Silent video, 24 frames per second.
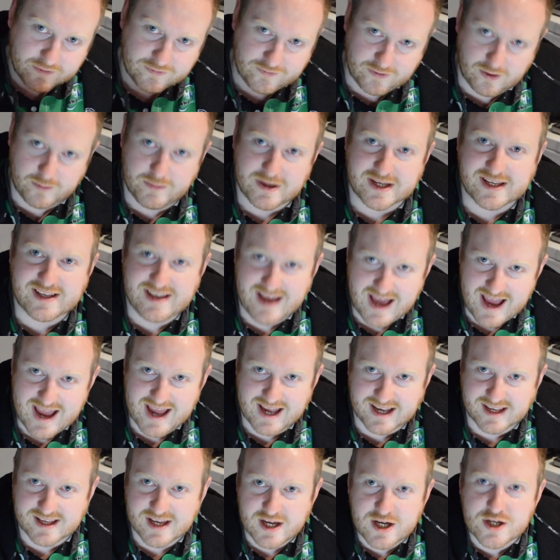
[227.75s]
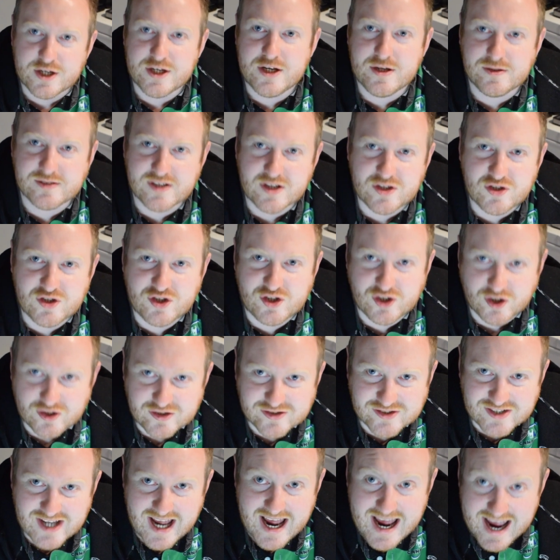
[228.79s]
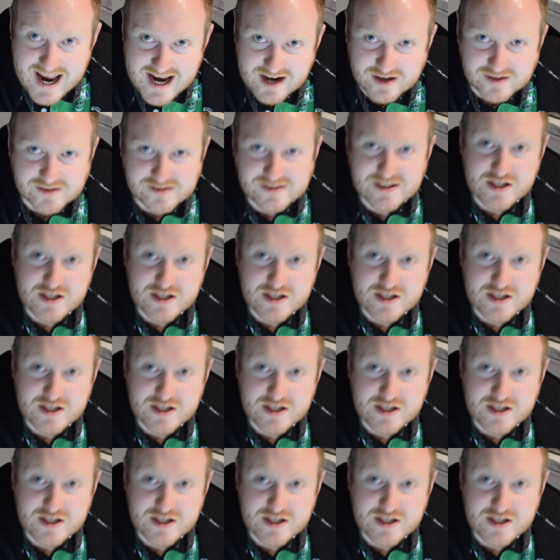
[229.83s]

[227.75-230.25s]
from a keg using just air.